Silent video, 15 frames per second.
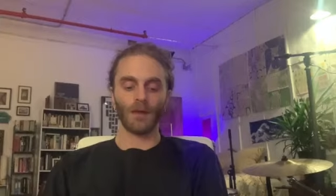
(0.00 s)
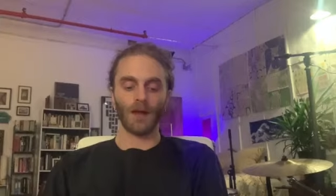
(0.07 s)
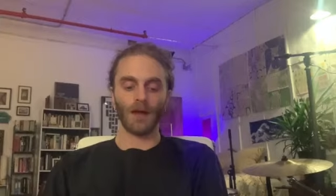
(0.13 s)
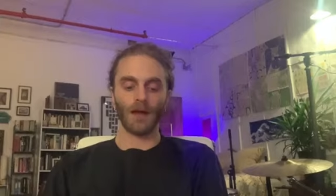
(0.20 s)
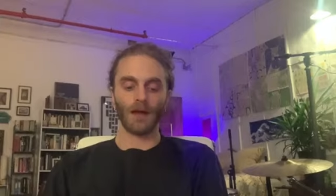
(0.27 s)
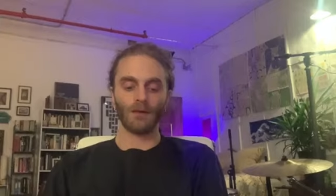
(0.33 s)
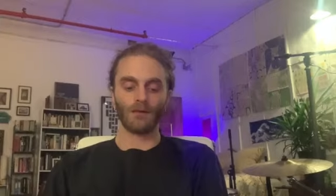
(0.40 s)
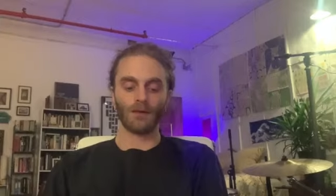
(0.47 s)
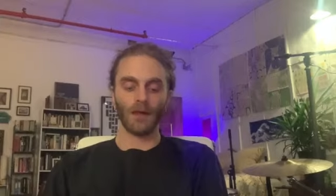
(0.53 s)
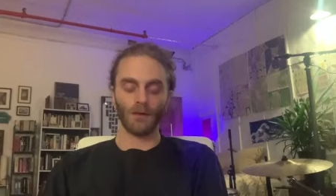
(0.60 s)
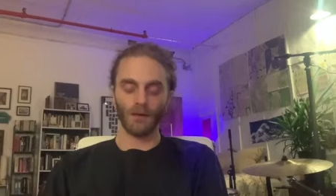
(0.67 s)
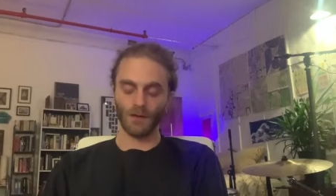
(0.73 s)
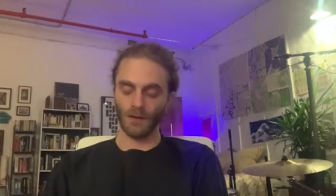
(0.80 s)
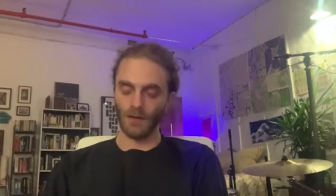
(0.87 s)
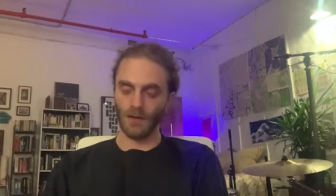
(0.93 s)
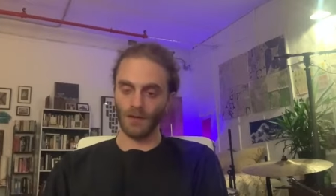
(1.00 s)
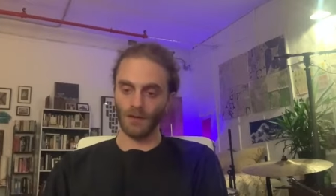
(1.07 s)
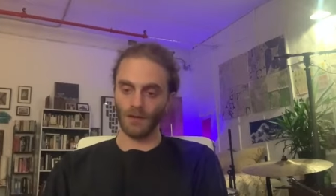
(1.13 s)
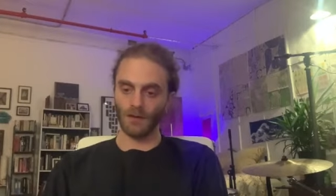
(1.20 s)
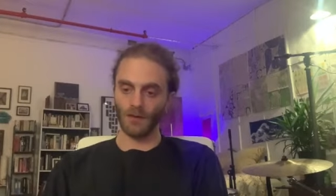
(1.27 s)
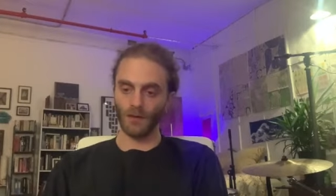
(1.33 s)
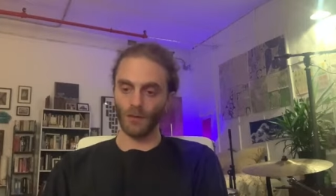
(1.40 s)
I've definitely
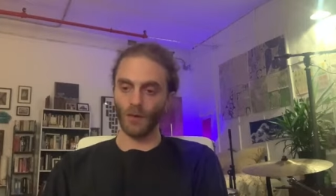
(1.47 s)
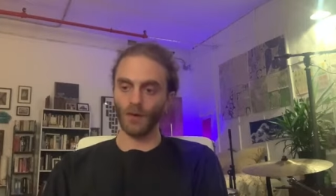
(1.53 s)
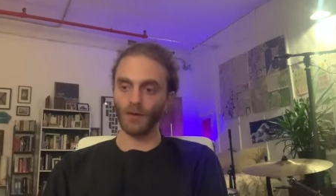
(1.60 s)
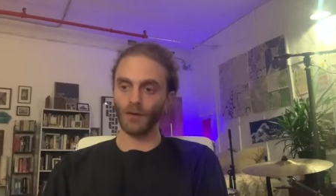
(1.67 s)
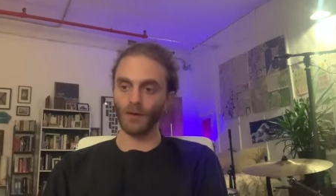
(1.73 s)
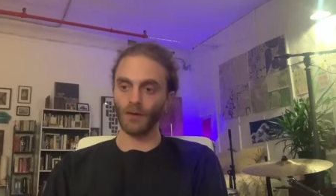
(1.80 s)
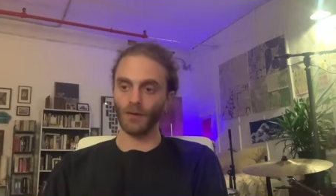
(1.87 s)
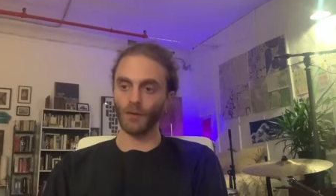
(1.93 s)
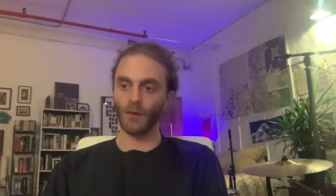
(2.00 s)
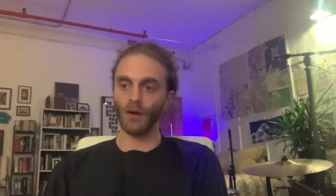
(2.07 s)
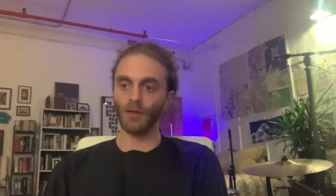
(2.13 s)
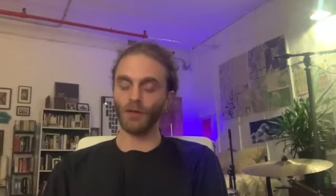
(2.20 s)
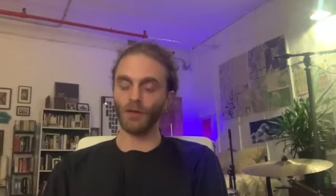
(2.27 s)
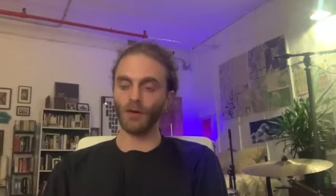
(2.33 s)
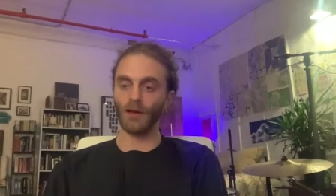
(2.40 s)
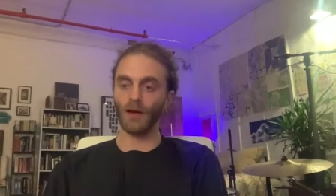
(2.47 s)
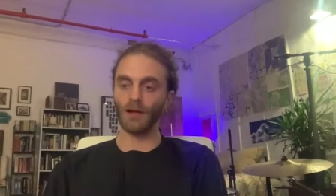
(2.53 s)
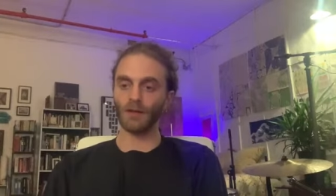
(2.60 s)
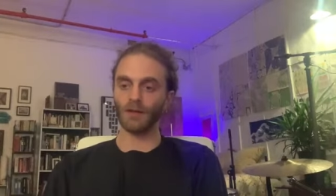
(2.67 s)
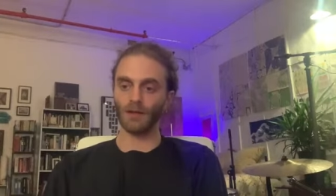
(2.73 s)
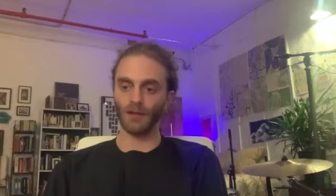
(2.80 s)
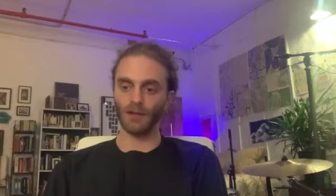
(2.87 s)
wondered whether or
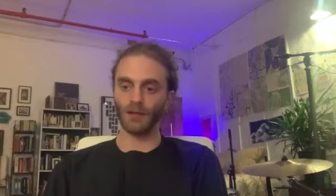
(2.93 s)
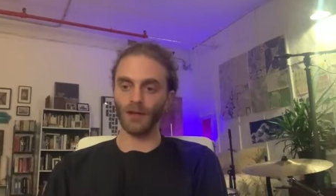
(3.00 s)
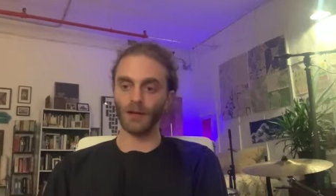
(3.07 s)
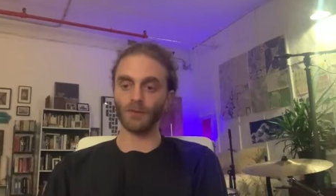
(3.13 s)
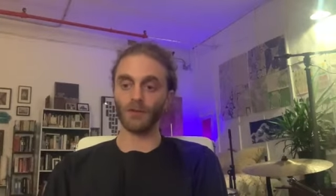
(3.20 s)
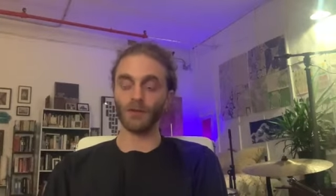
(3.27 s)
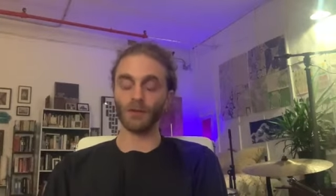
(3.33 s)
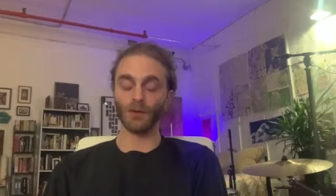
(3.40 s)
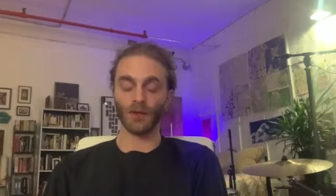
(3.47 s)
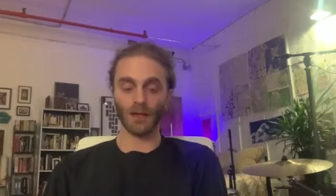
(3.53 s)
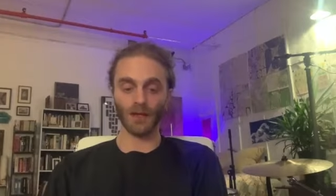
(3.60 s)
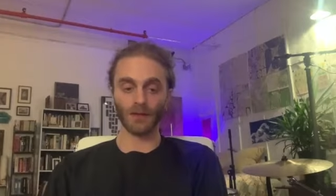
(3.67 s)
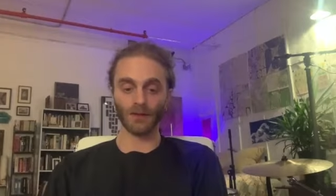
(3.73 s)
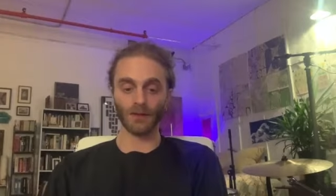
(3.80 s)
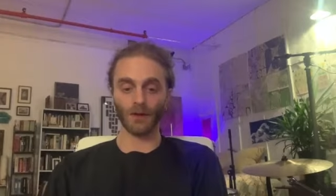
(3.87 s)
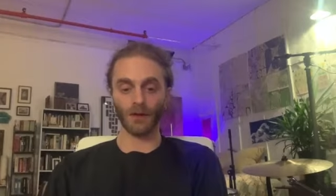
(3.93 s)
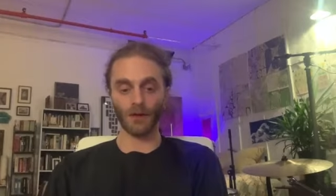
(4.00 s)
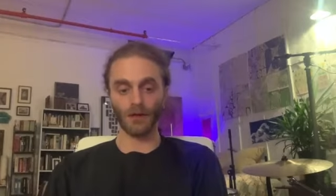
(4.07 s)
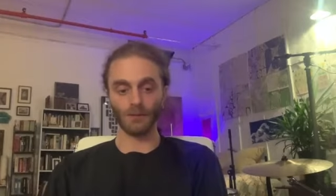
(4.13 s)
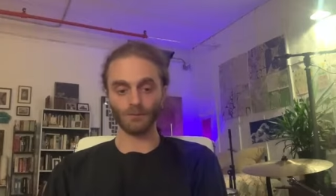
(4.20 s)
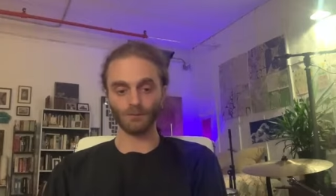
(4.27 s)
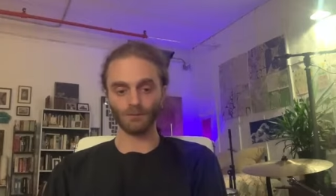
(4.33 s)
not it's a good time to do a
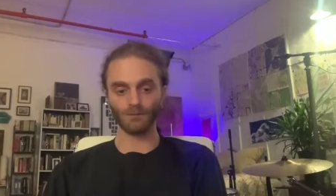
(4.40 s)
Kickstarter.